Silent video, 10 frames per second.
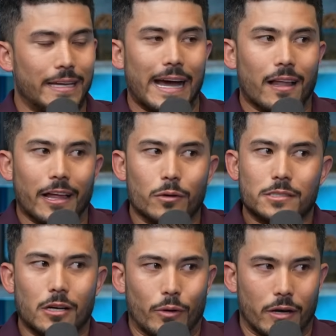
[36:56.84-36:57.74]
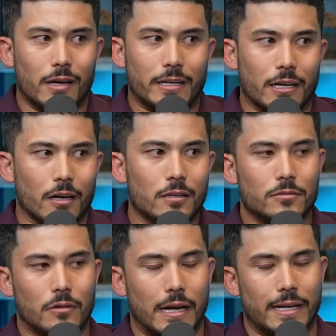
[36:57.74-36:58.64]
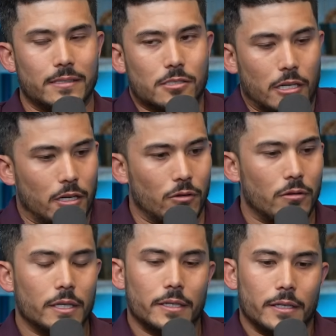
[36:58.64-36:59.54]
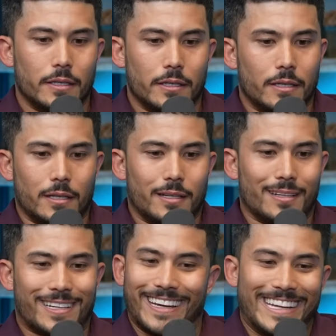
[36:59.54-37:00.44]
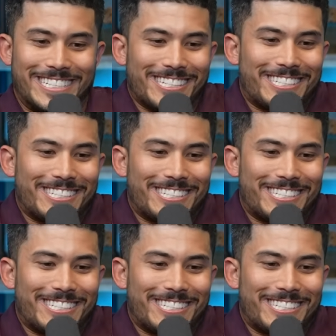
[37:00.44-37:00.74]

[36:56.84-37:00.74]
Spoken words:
Yeah, what's going on here, right? So it just